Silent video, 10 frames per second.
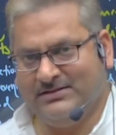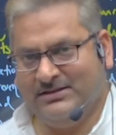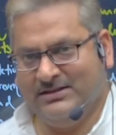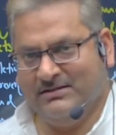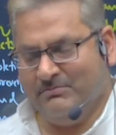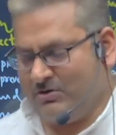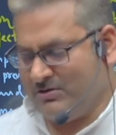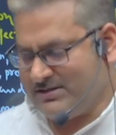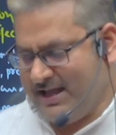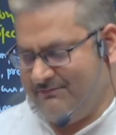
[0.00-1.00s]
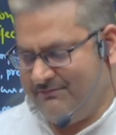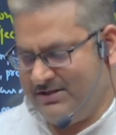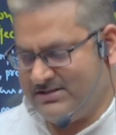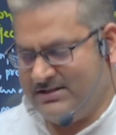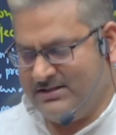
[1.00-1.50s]
because every
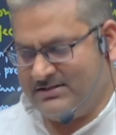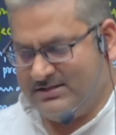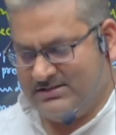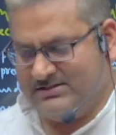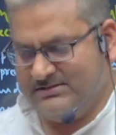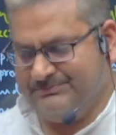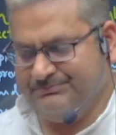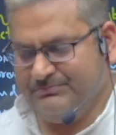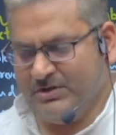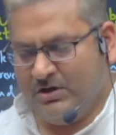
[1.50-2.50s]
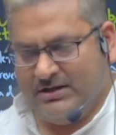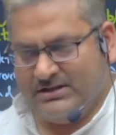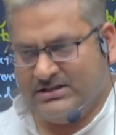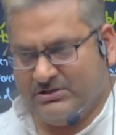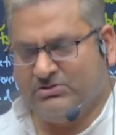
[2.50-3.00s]
single decision or
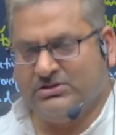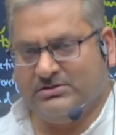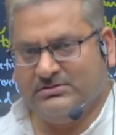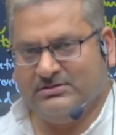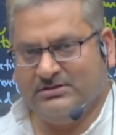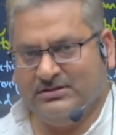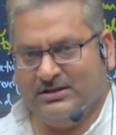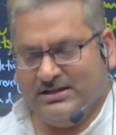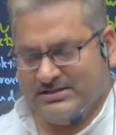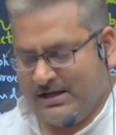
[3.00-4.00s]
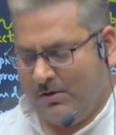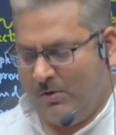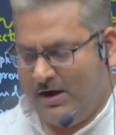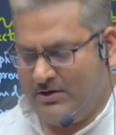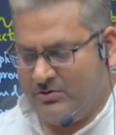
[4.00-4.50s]
execution is
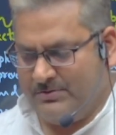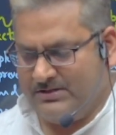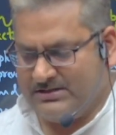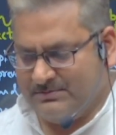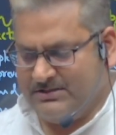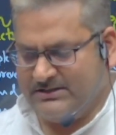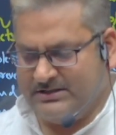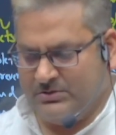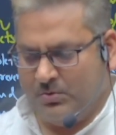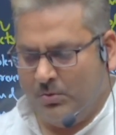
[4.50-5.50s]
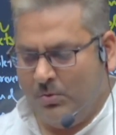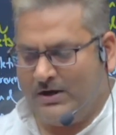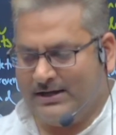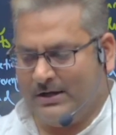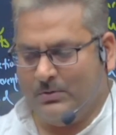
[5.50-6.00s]
required to be subjected to what,
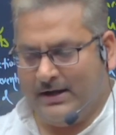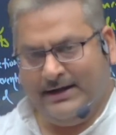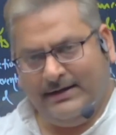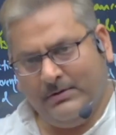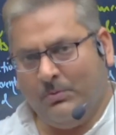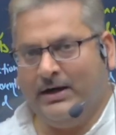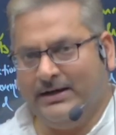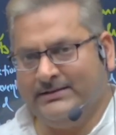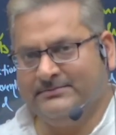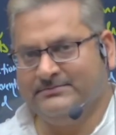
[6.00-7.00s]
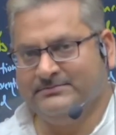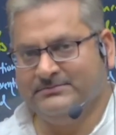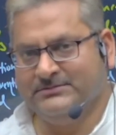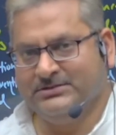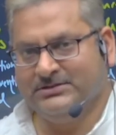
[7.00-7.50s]
how and why.
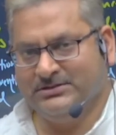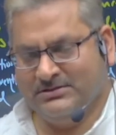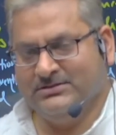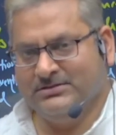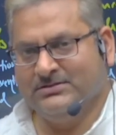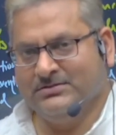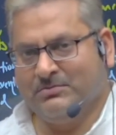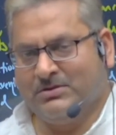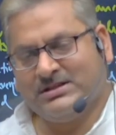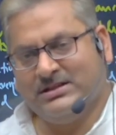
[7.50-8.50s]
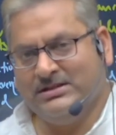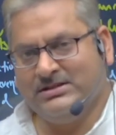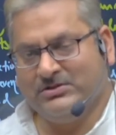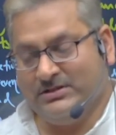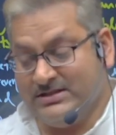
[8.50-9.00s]
What is clear? So
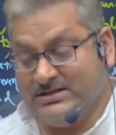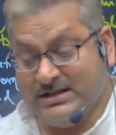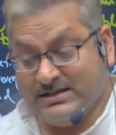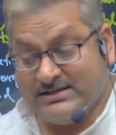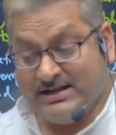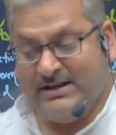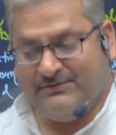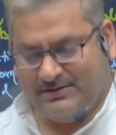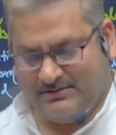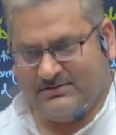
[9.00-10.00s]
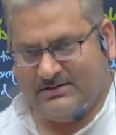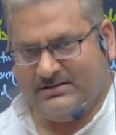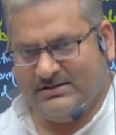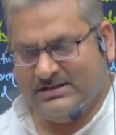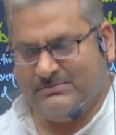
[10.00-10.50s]
it is a scientific
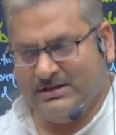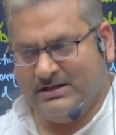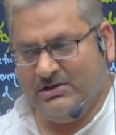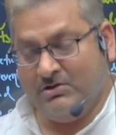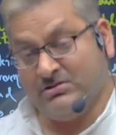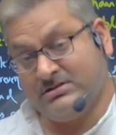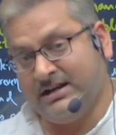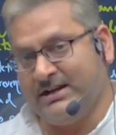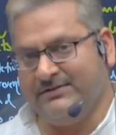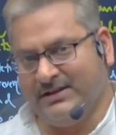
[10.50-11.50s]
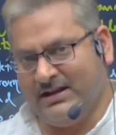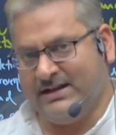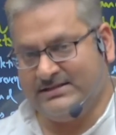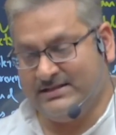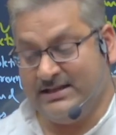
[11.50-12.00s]
decision making on scientific
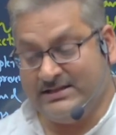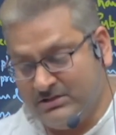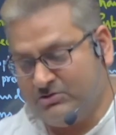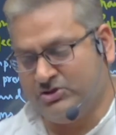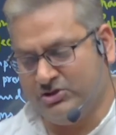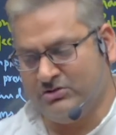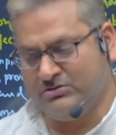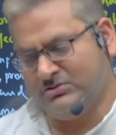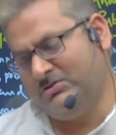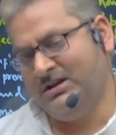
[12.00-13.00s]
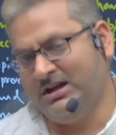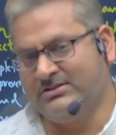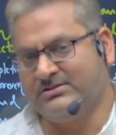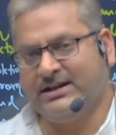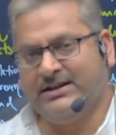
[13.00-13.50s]
lines, execution also on
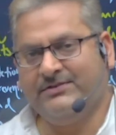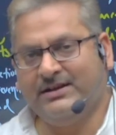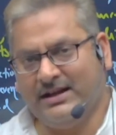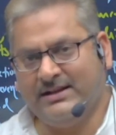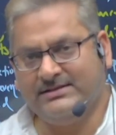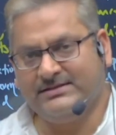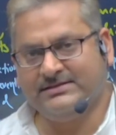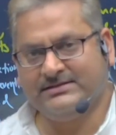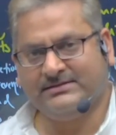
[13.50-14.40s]
scientific lines.